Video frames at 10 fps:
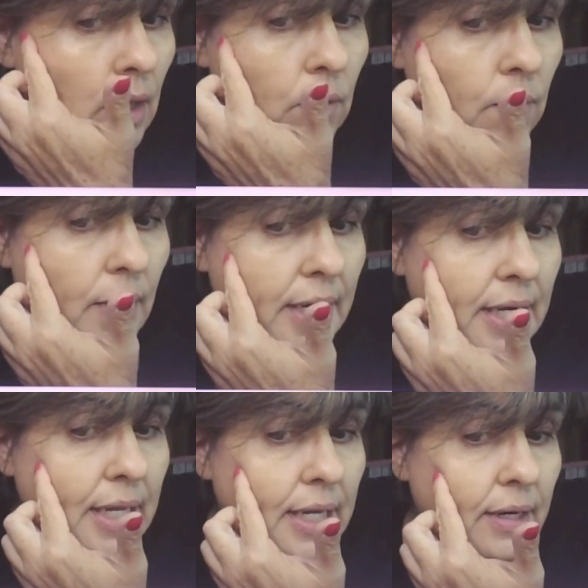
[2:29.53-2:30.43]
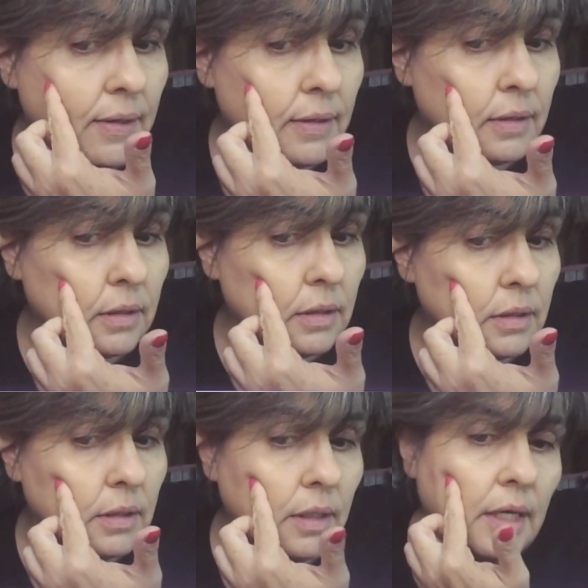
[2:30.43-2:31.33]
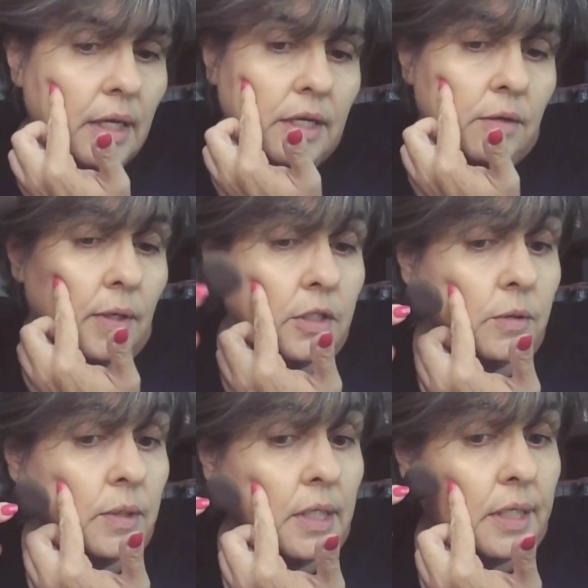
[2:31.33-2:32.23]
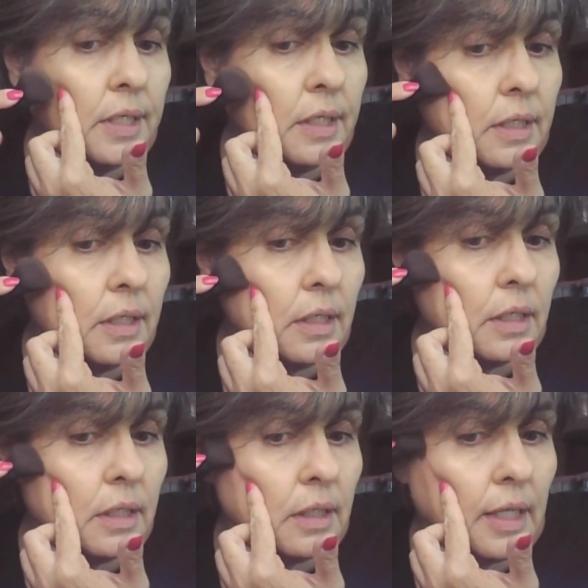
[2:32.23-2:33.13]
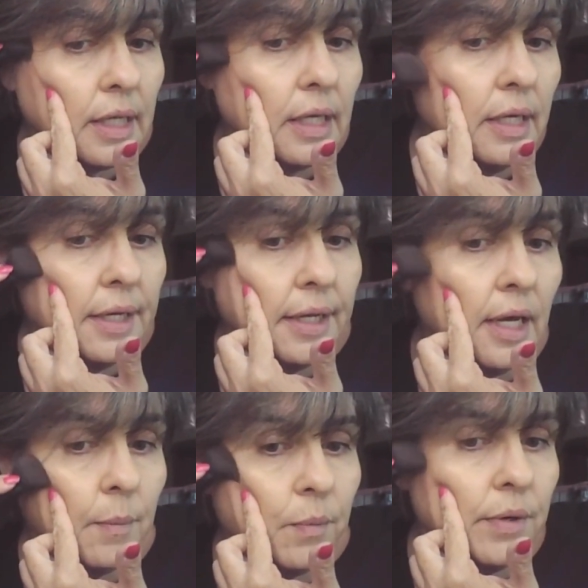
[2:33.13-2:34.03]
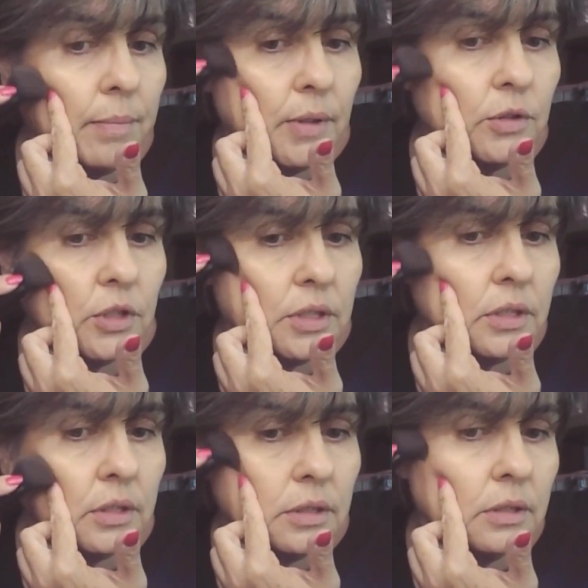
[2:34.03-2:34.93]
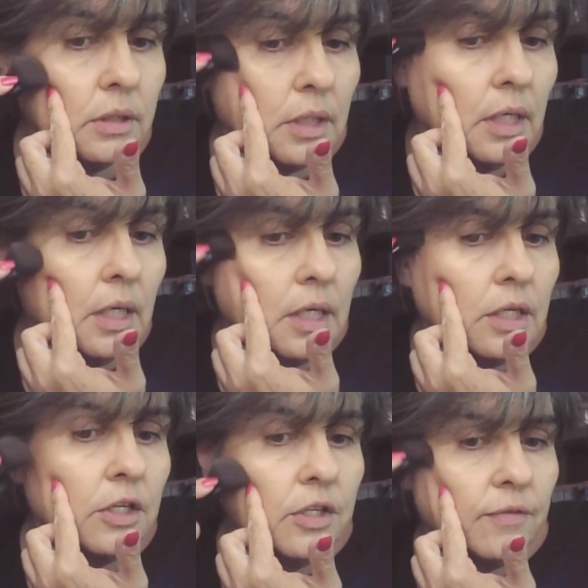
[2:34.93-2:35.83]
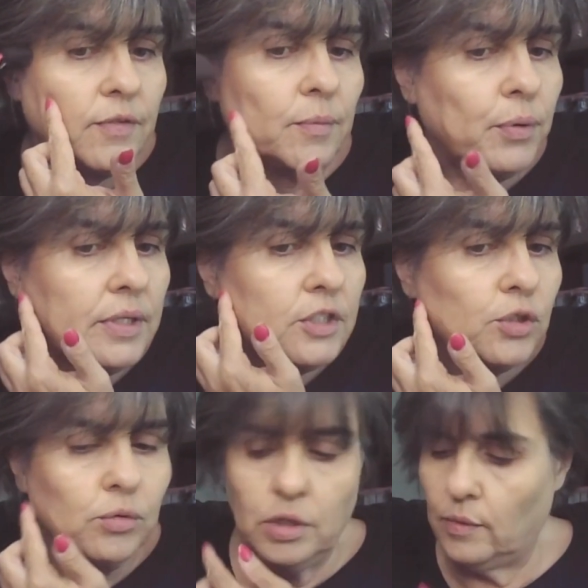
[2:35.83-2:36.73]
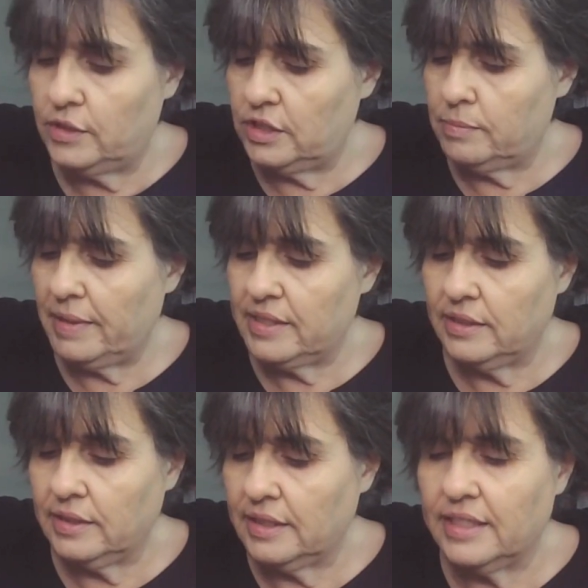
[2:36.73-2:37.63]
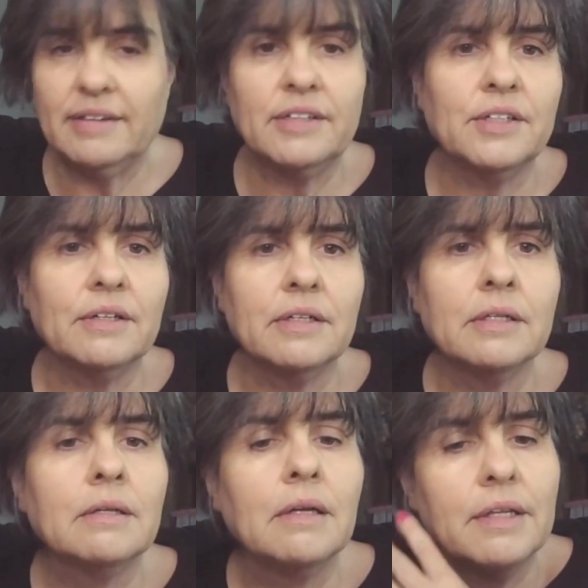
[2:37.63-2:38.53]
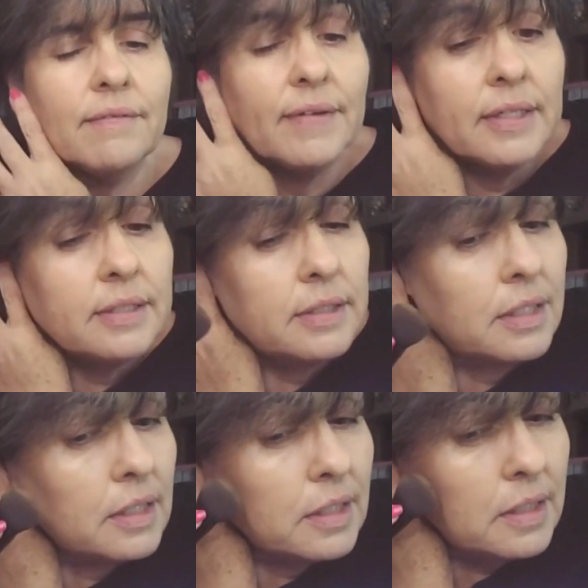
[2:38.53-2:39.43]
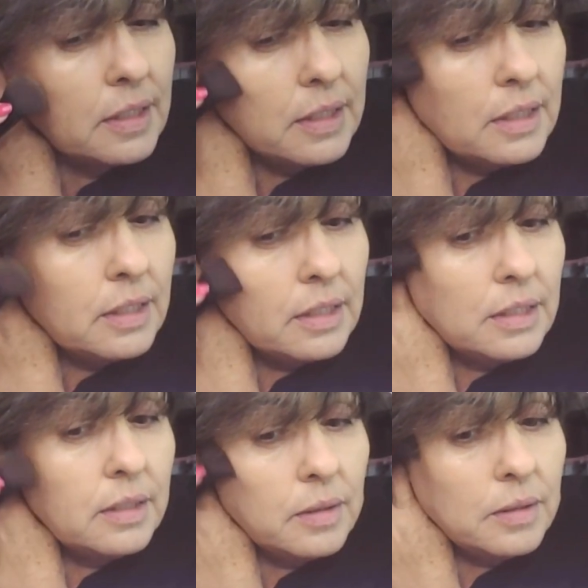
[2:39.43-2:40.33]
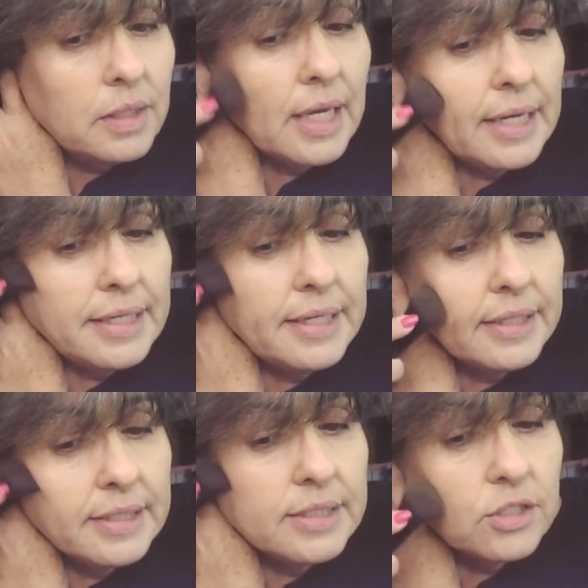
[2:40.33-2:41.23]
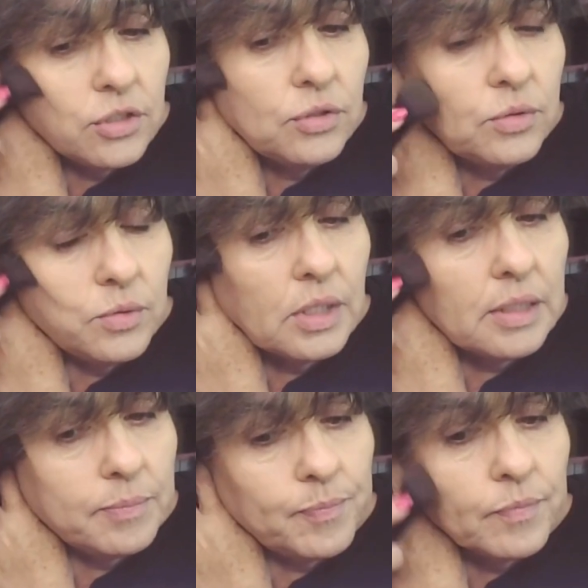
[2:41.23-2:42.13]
right here, and you want to do it in like an upward motion. If you put it too low, it just makes it look like you have dirt on your face. The idea is to